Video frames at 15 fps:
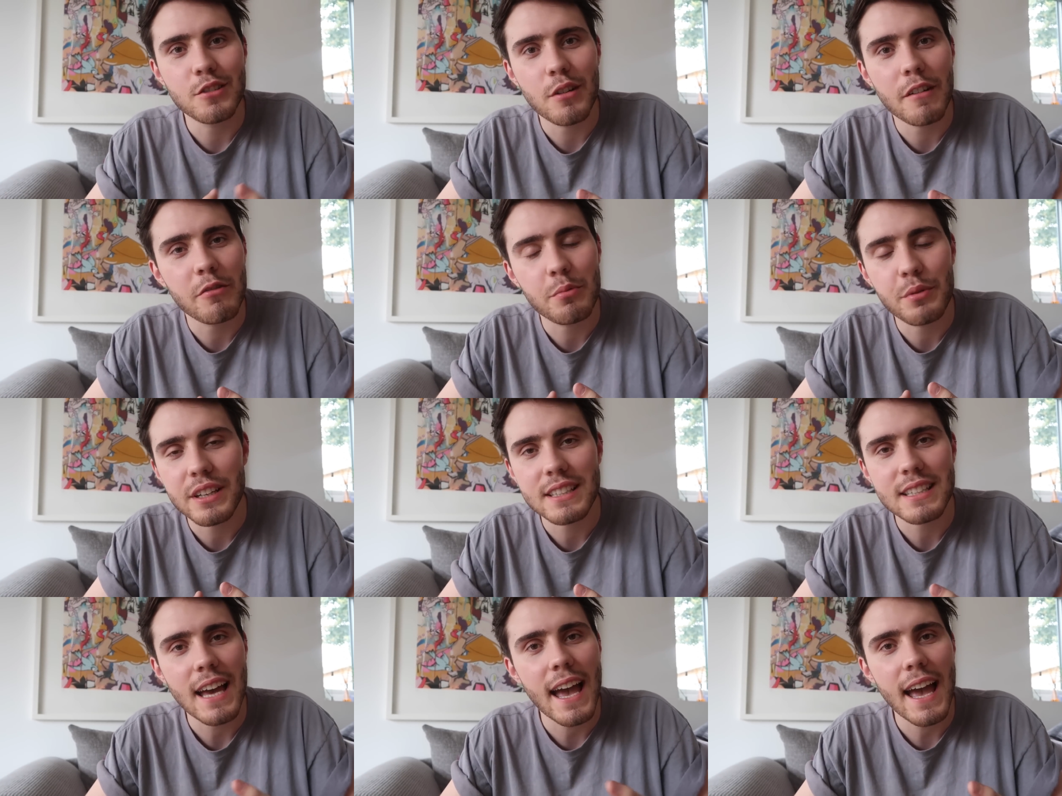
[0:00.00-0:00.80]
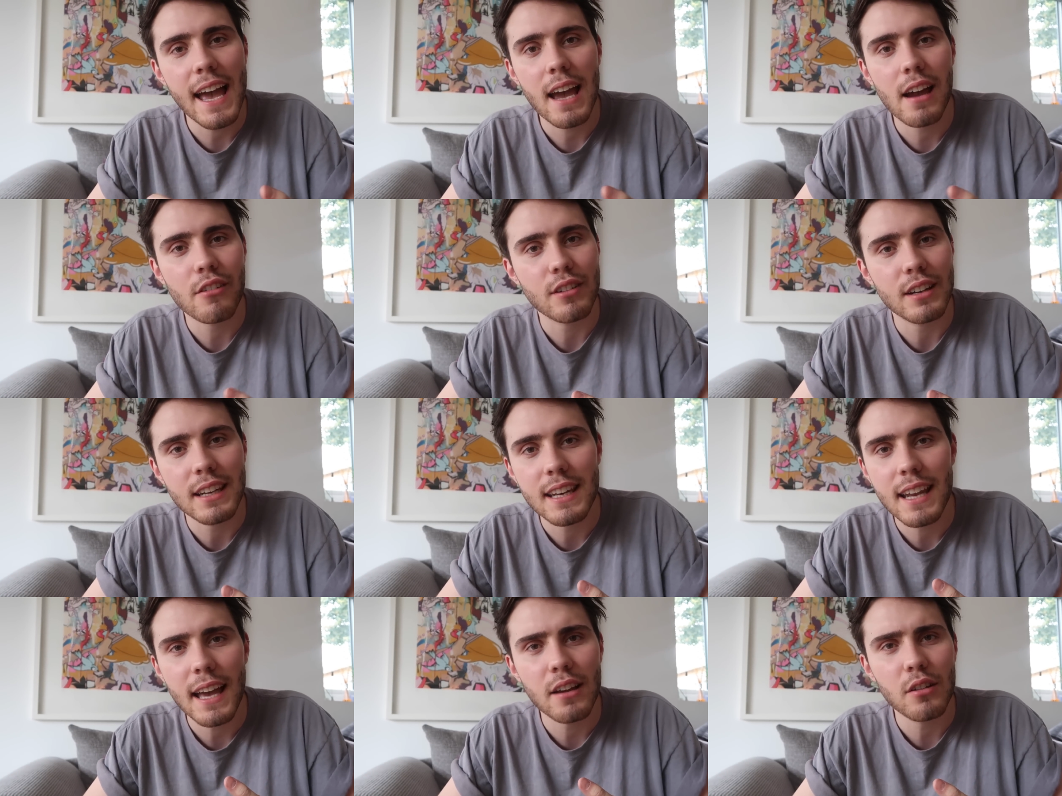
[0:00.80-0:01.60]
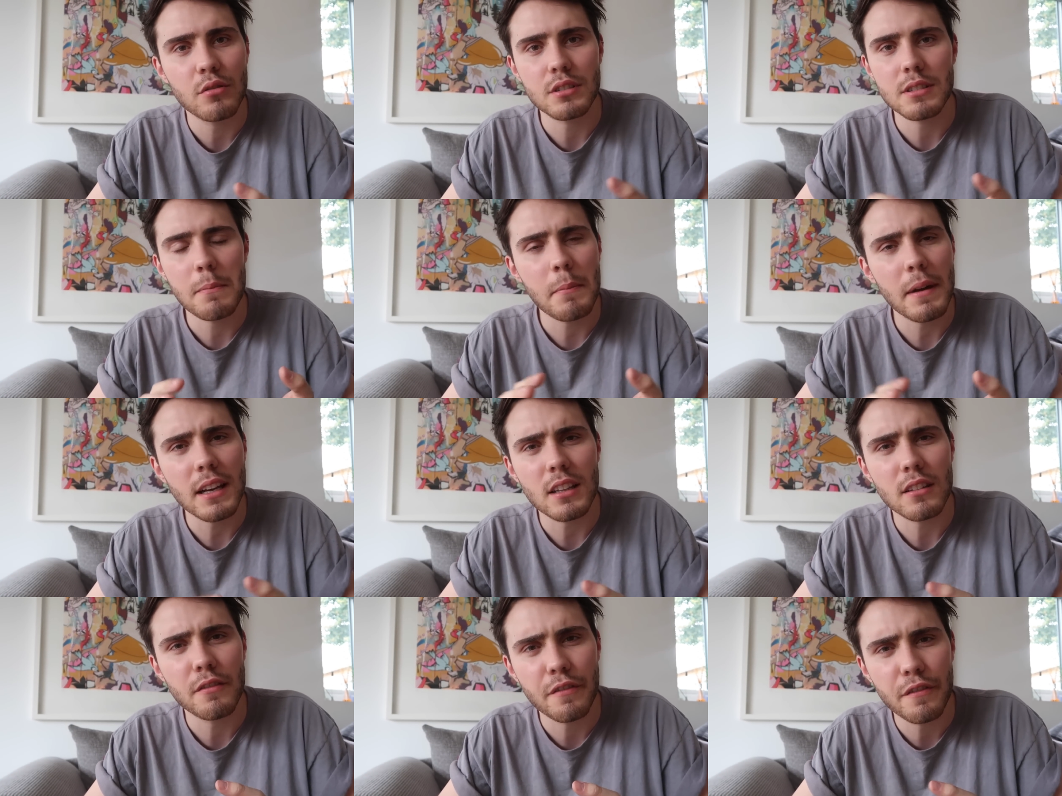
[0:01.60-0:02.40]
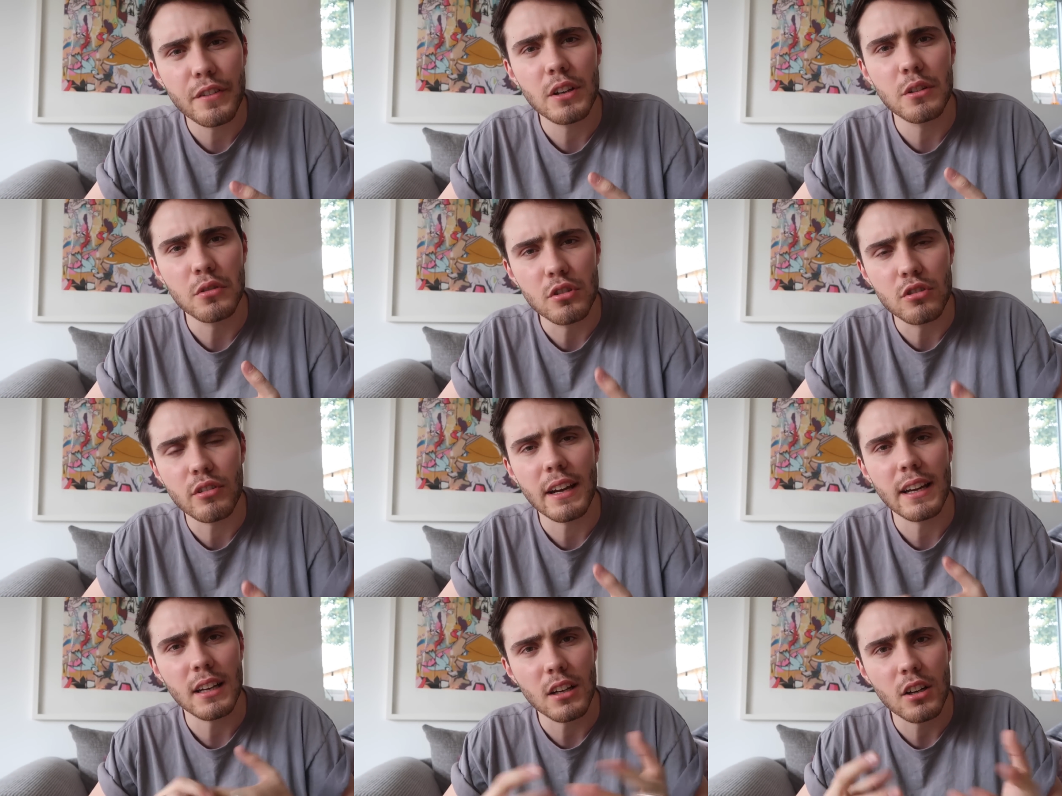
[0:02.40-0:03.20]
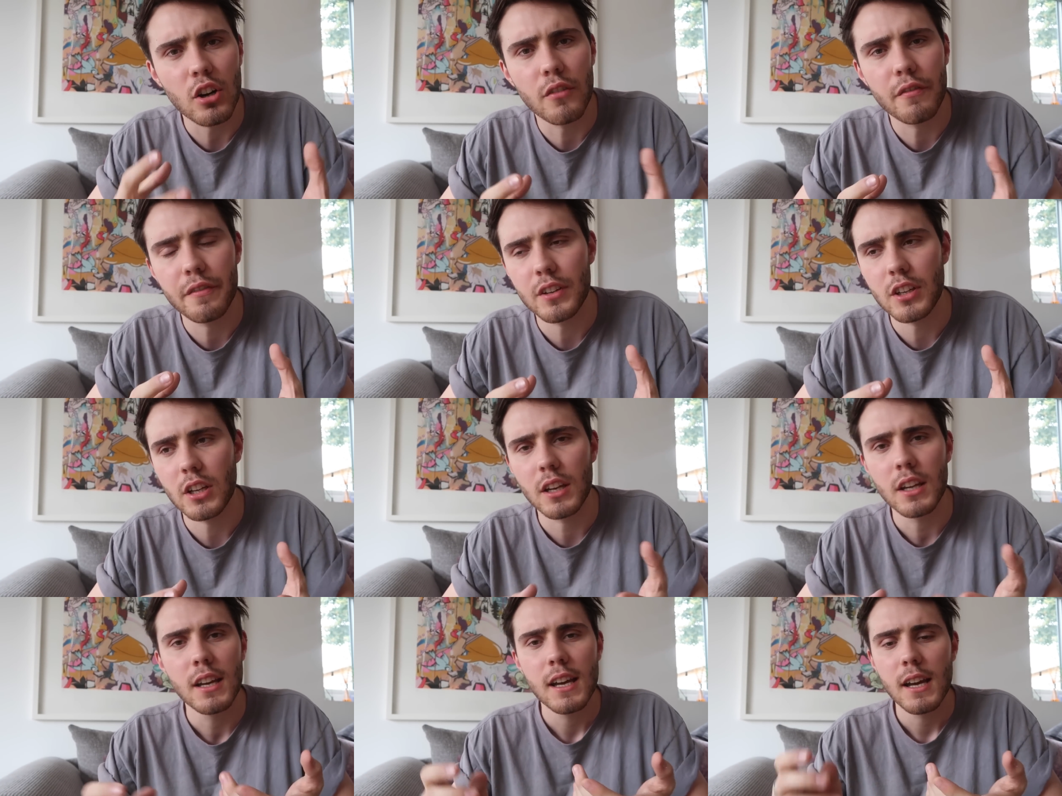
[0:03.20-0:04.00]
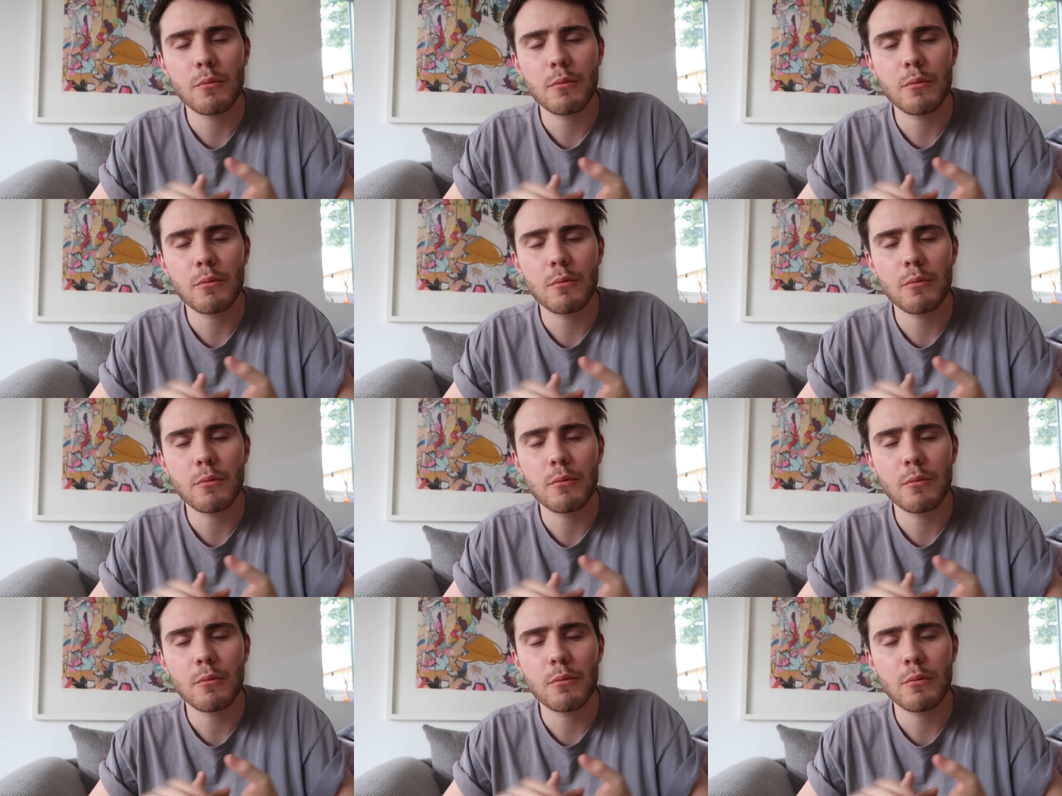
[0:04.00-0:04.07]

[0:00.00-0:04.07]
do everybody's hair and nails and make them feel great and confident.